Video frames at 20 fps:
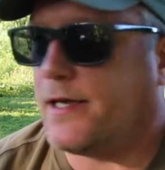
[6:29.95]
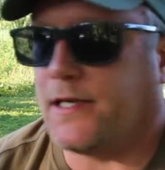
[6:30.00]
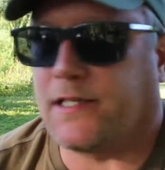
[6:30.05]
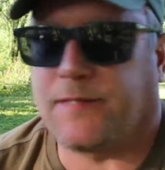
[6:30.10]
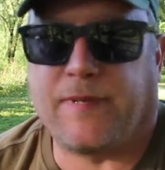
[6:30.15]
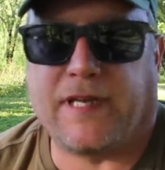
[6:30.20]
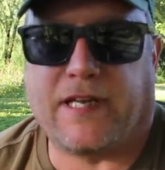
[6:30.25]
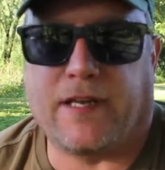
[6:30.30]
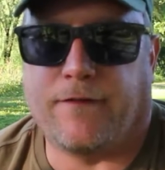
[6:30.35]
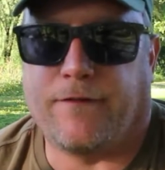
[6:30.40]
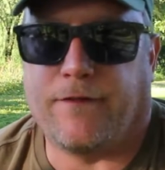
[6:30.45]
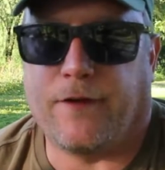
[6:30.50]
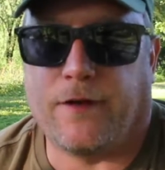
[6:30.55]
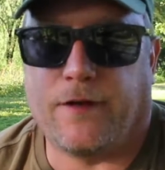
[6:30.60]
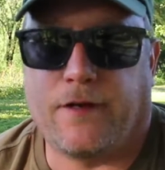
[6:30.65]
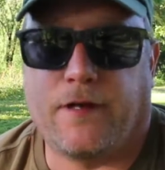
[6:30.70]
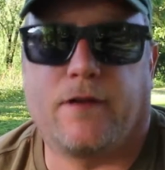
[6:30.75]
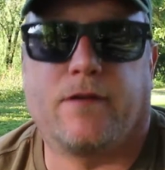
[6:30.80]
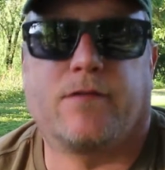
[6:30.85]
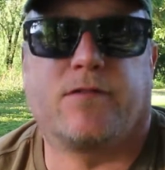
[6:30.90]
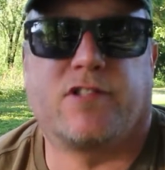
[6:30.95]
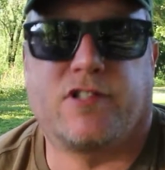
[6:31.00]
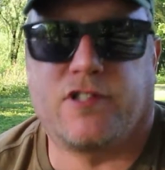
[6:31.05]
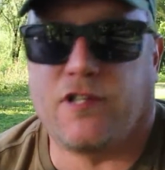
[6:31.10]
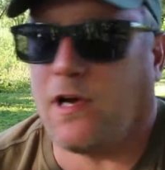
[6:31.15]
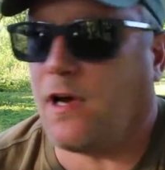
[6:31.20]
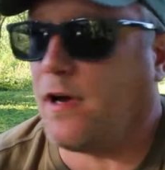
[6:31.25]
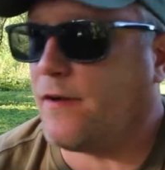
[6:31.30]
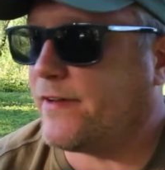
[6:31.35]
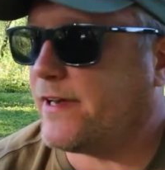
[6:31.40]
Speaking of food,
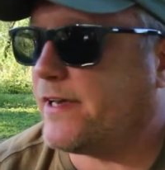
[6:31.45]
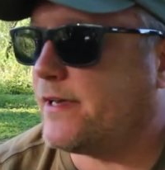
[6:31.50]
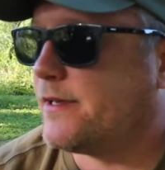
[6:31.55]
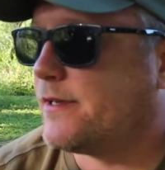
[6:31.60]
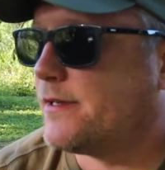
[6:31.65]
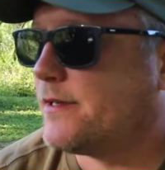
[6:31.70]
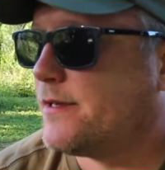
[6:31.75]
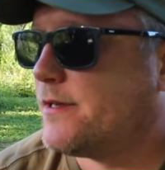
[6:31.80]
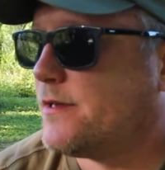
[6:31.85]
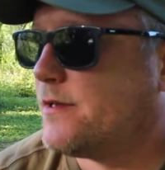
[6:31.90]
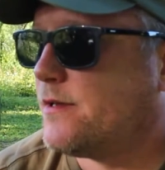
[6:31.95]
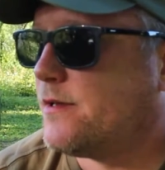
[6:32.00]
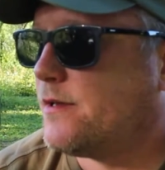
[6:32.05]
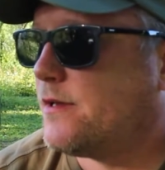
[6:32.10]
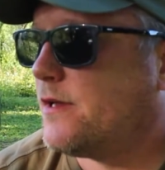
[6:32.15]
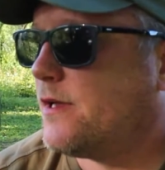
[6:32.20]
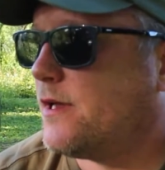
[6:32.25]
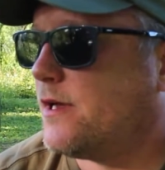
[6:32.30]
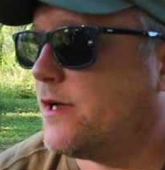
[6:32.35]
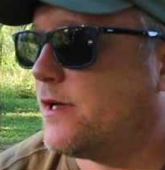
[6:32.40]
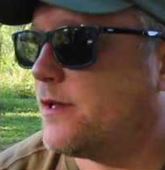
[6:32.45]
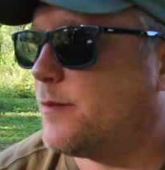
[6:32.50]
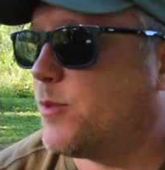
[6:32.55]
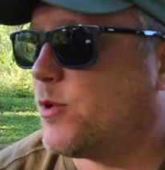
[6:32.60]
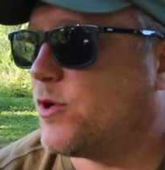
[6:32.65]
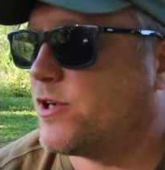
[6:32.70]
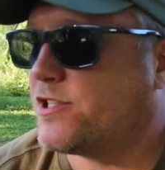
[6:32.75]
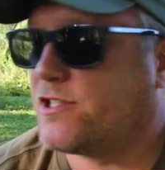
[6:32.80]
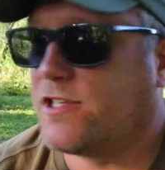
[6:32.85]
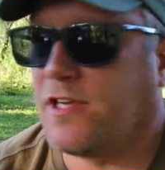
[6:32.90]
starving. The
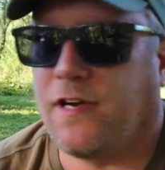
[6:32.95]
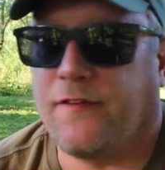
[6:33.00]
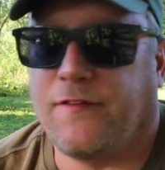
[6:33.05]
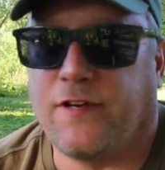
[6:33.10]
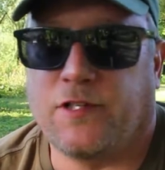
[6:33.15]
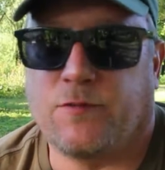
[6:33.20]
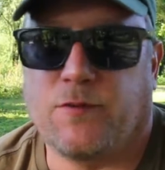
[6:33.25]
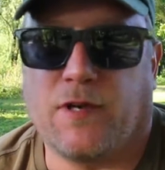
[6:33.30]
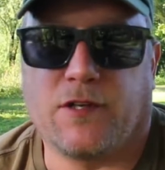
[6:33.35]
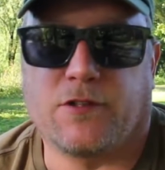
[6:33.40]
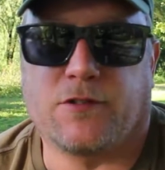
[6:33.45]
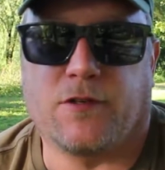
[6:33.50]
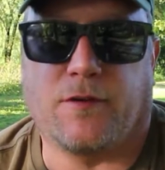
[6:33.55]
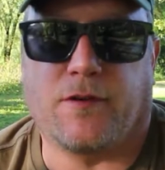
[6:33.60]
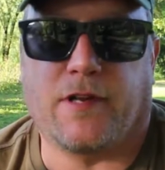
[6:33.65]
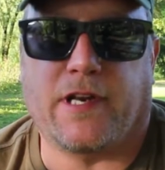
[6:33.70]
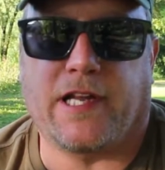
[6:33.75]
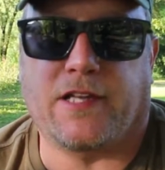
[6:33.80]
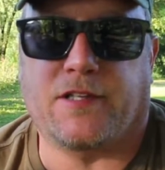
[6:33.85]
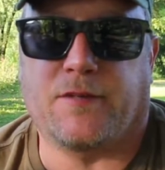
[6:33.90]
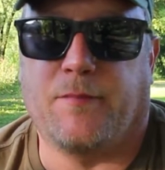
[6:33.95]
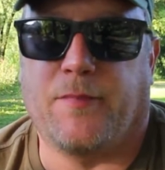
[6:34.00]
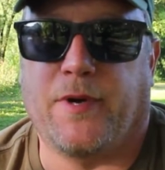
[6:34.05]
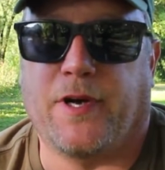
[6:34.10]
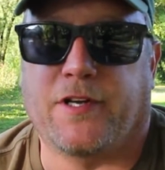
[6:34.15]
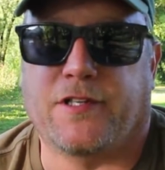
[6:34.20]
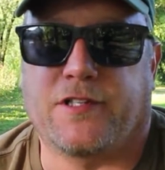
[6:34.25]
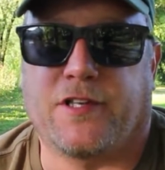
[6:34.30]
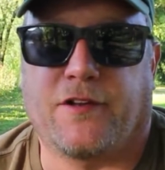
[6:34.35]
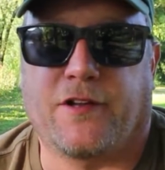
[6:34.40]
boy's starving as well, so I'm going to get some
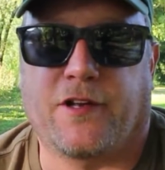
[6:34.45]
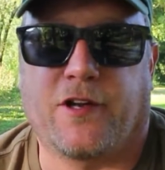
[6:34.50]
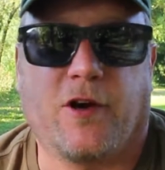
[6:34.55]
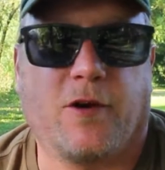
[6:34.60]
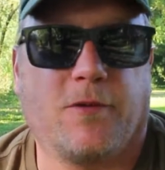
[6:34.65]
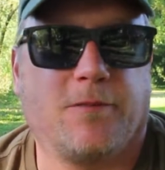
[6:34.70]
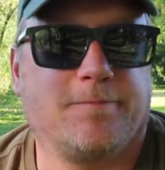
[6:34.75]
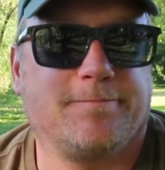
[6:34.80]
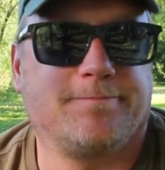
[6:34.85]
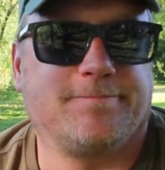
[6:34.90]
burgers on the go,